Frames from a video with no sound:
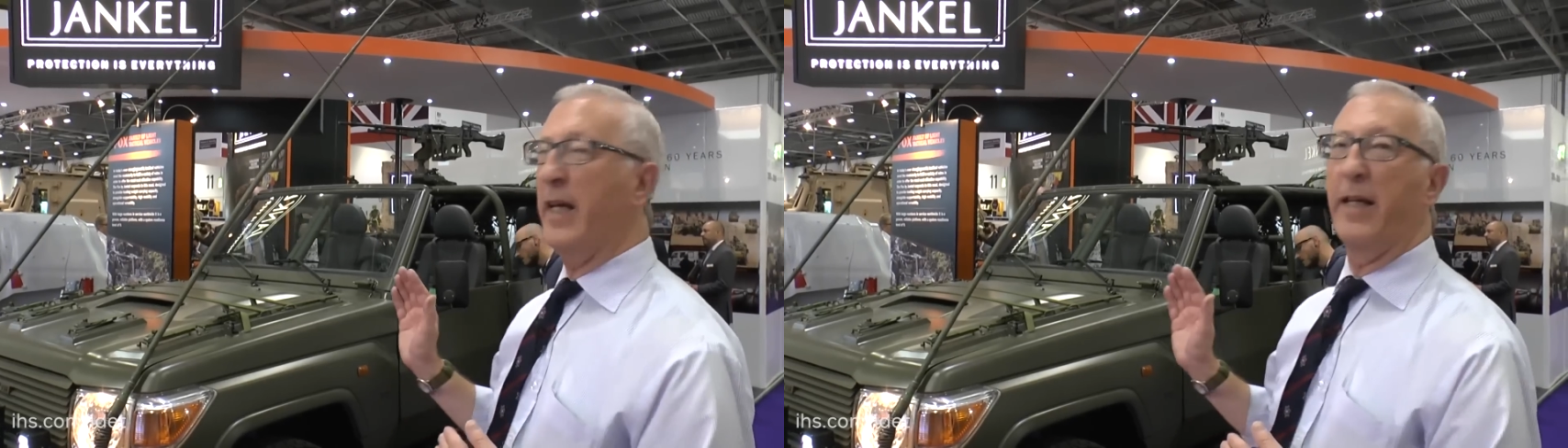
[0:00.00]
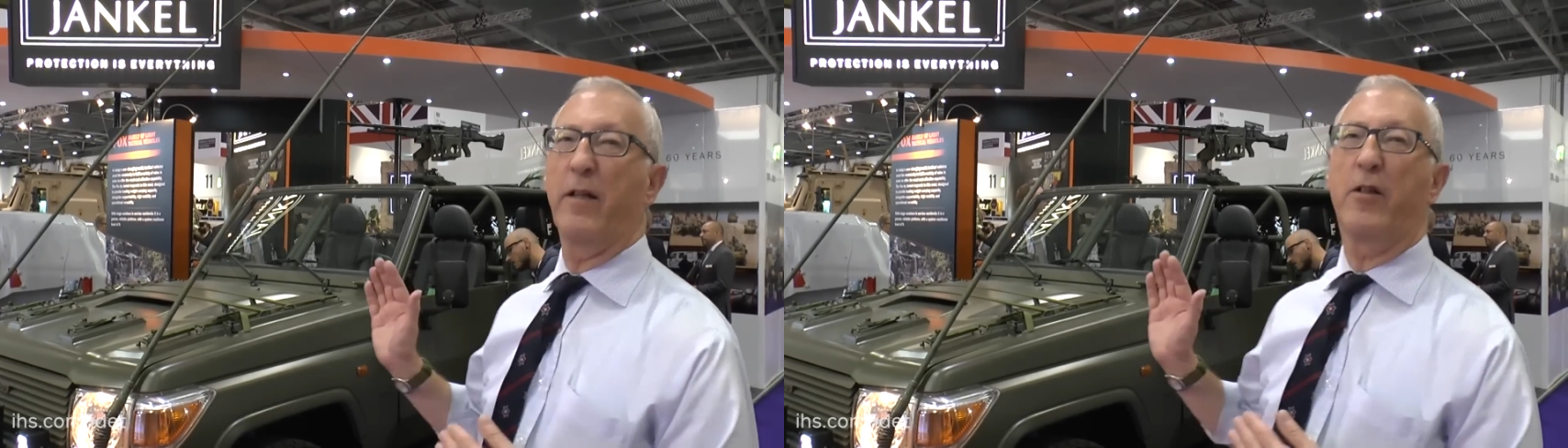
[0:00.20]

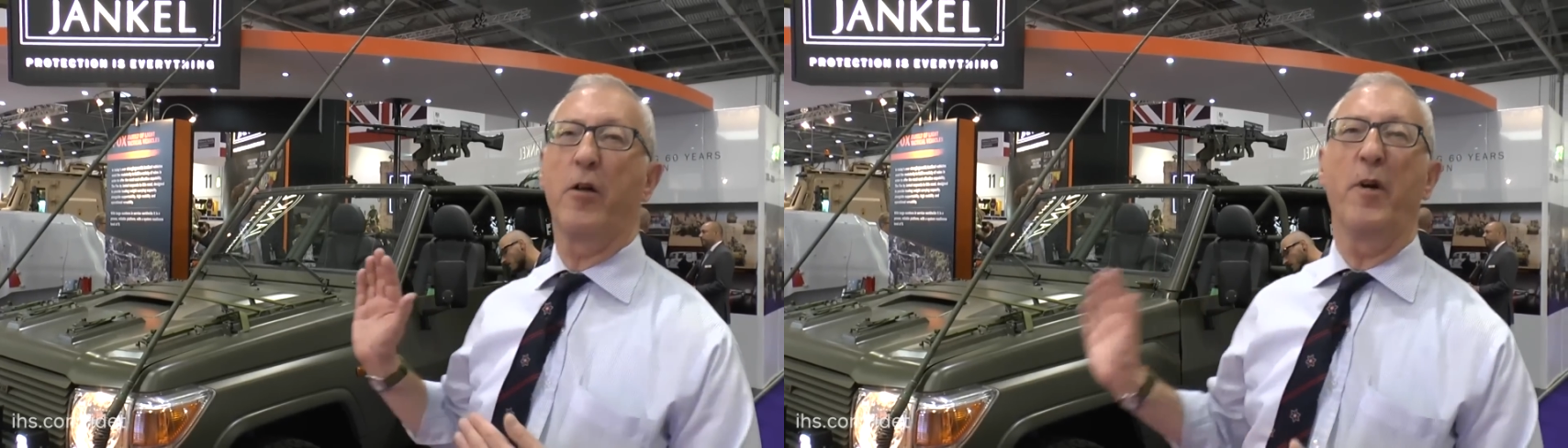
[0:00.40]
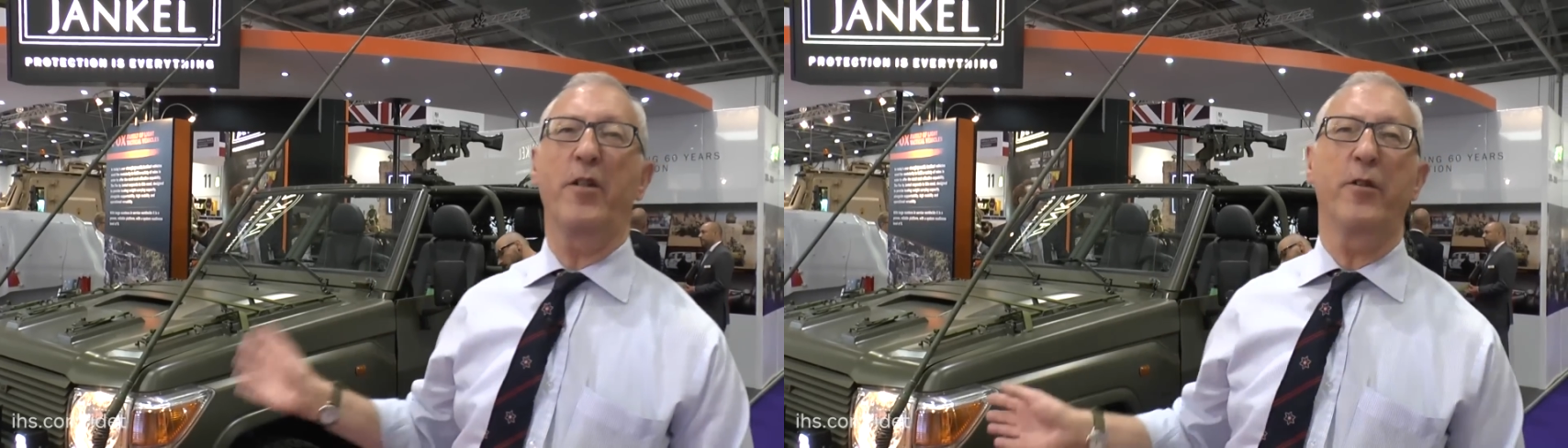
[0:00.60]
take a
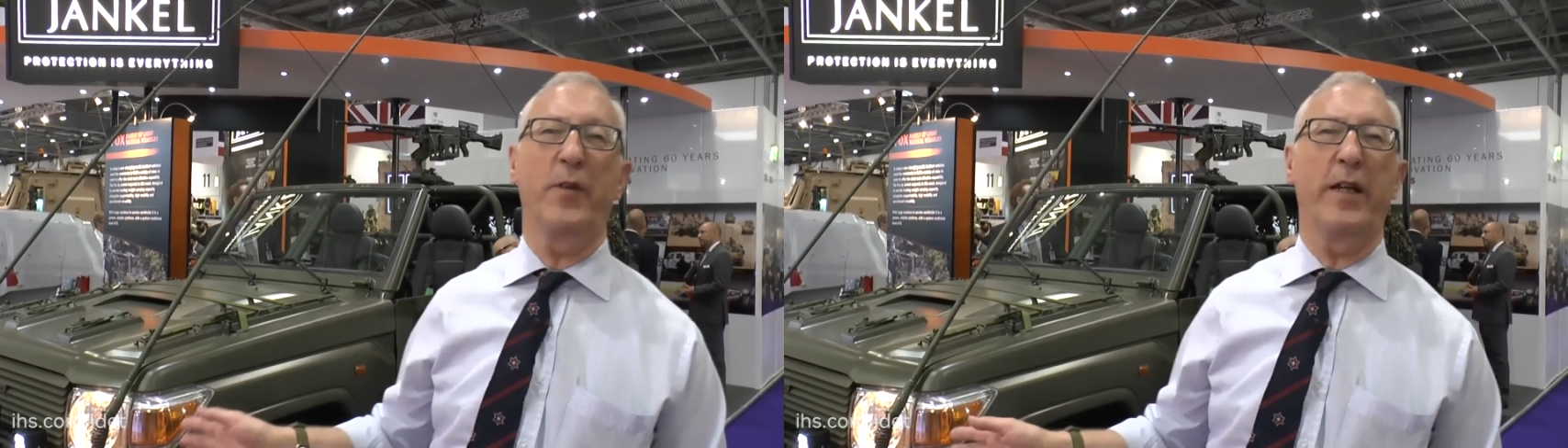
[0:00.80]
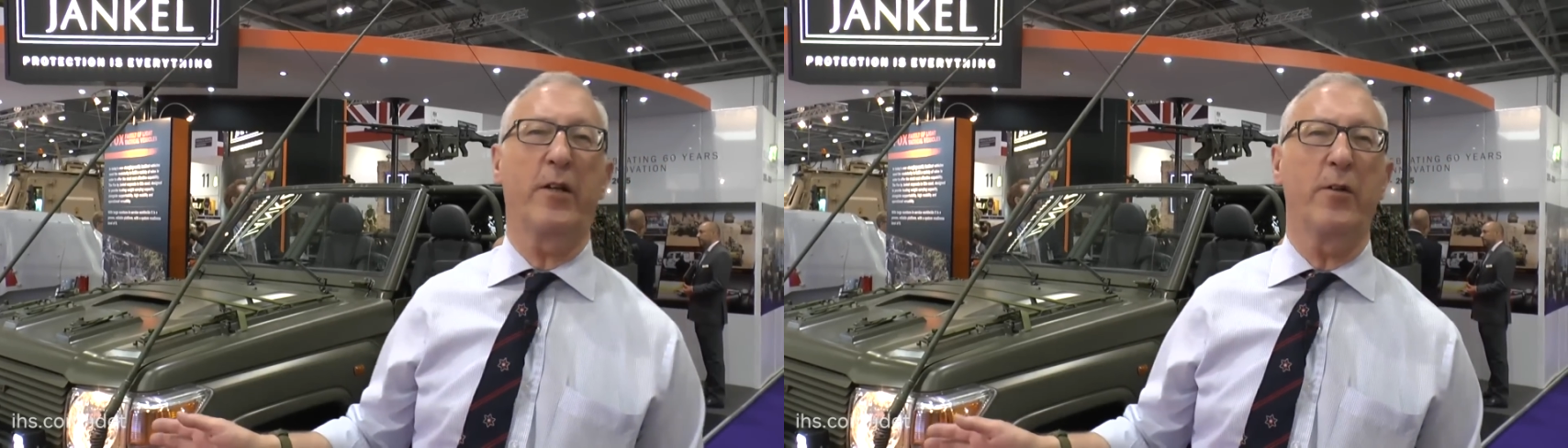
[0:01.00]

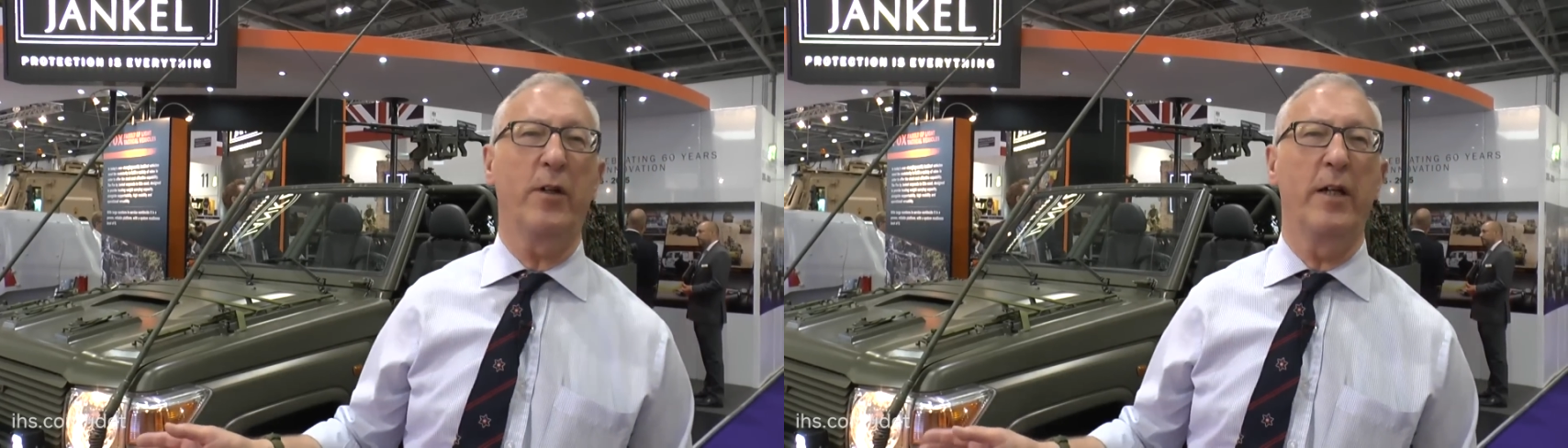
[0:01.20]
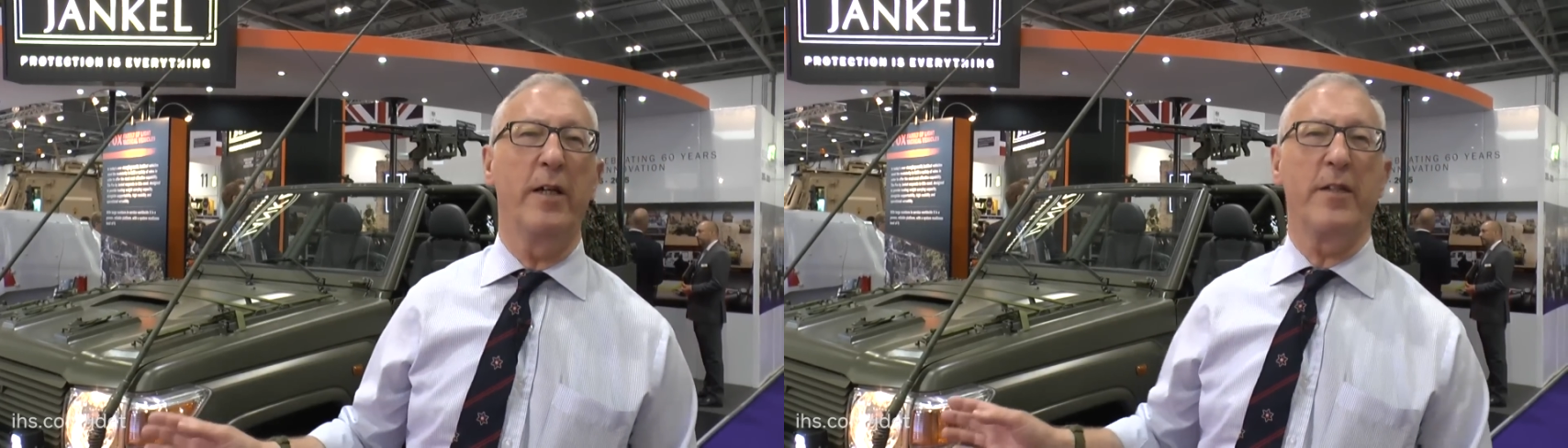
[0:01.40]
commercial vehicle